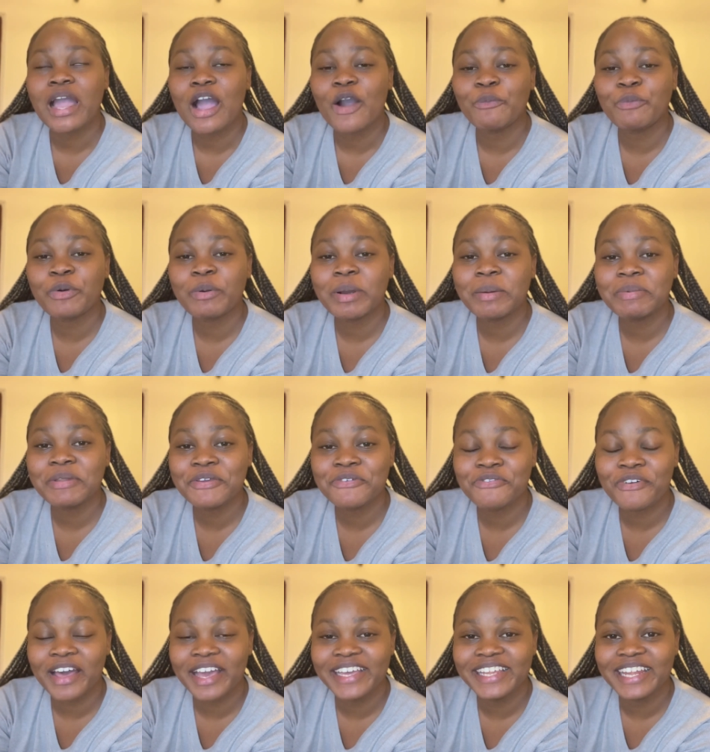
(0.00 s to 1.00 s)
I'll probably
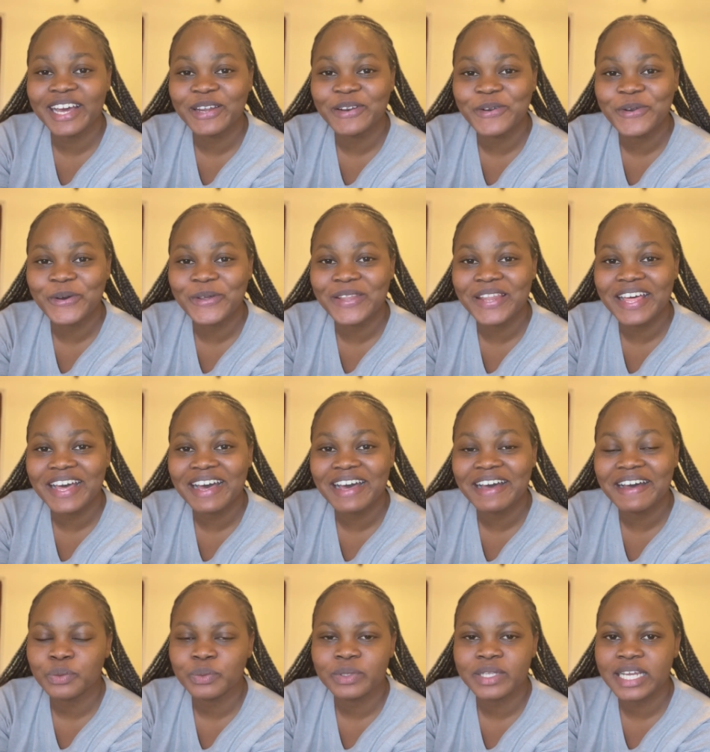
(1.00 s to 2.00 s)
find
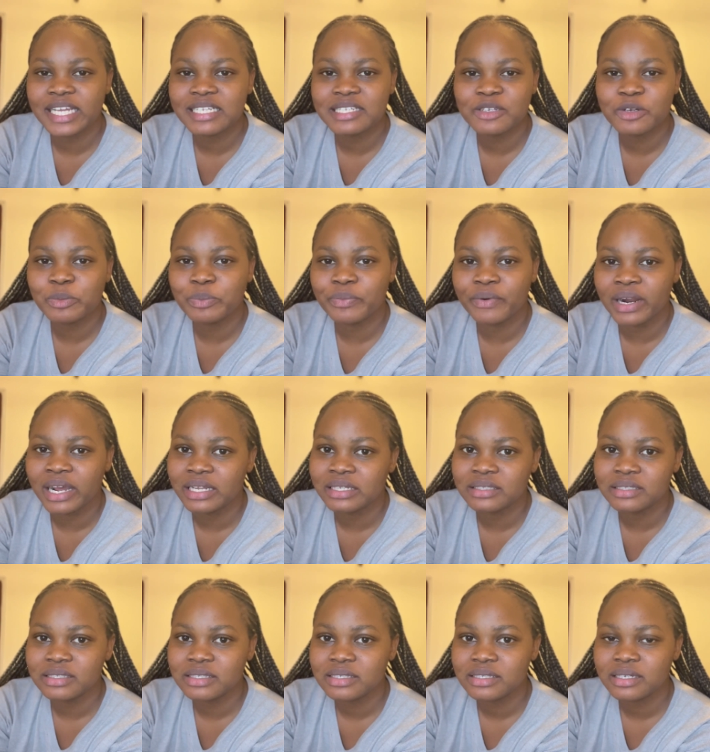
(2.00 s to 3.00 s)
another dental
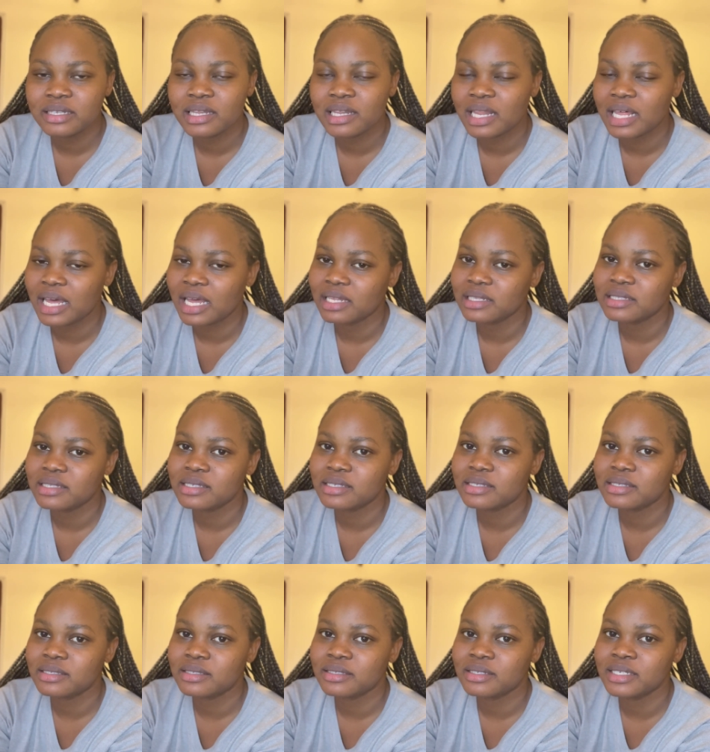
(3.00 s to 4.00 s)
brand that
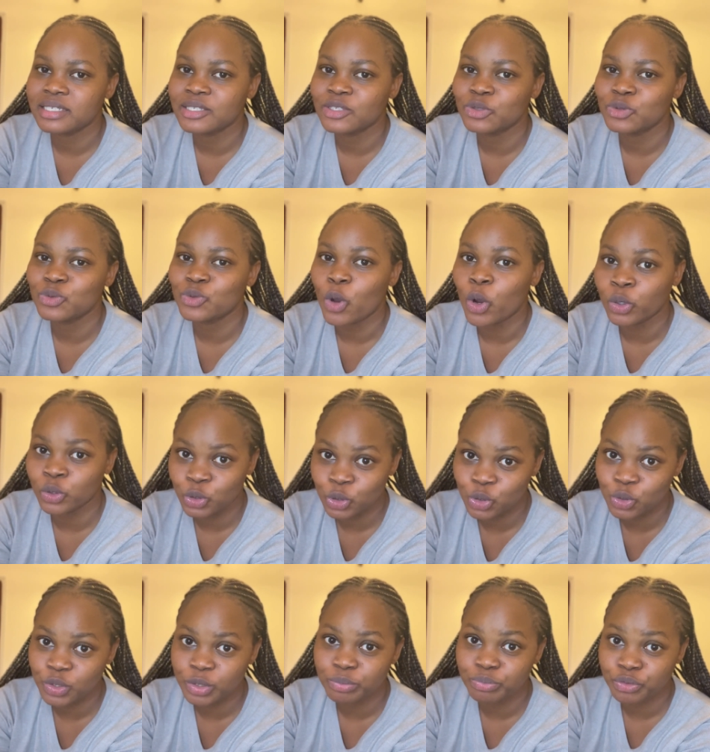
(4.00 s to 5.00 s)
is also
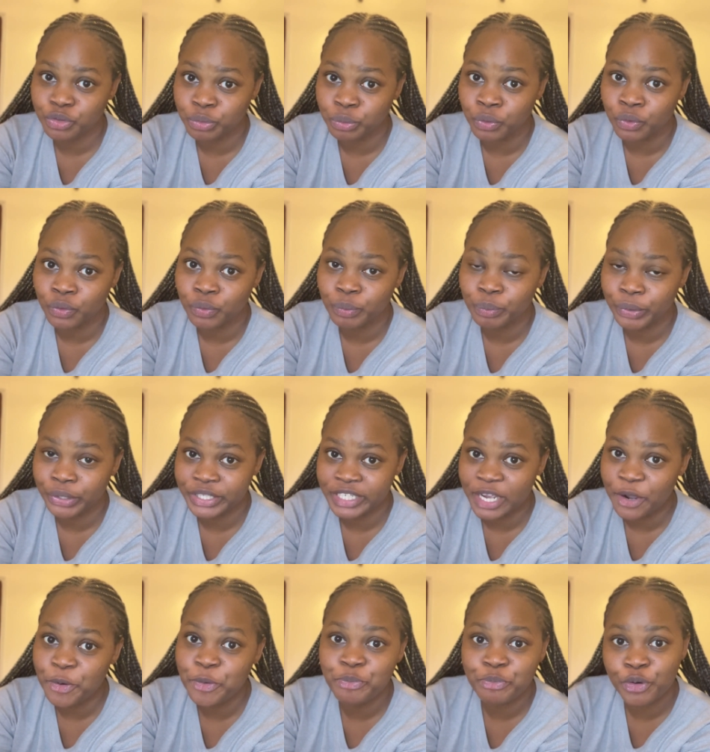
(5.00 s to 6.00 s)
doing promo, but
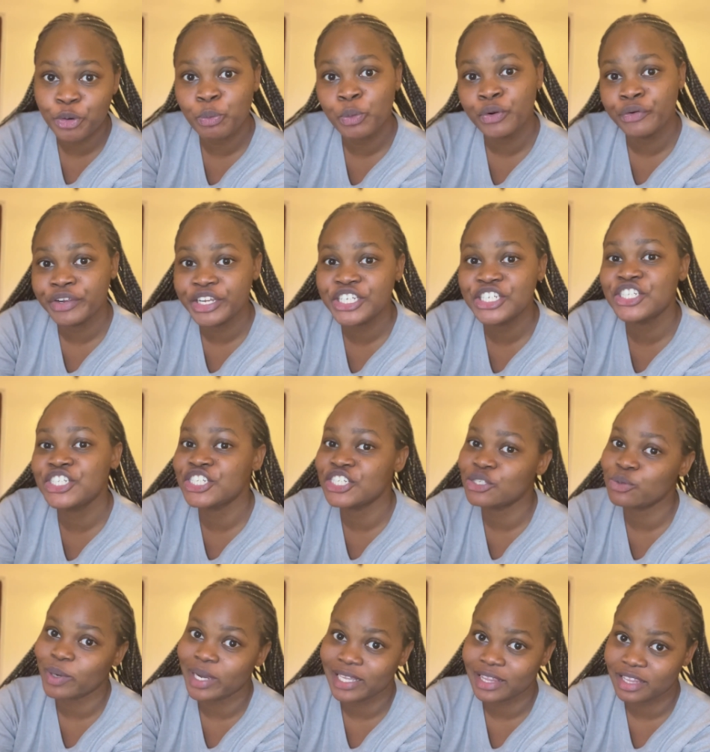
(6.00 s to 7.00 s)
their own promo reached
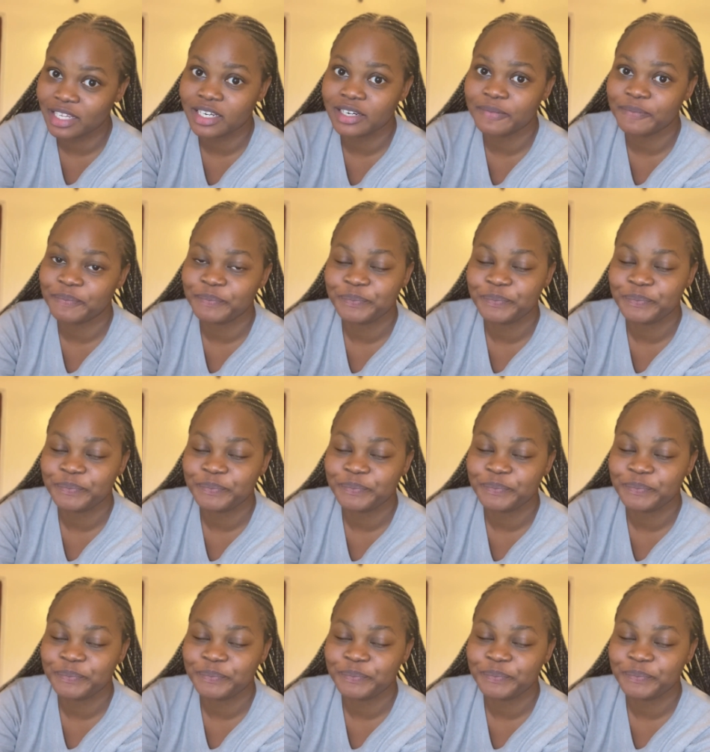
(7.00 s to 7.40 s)
its right name.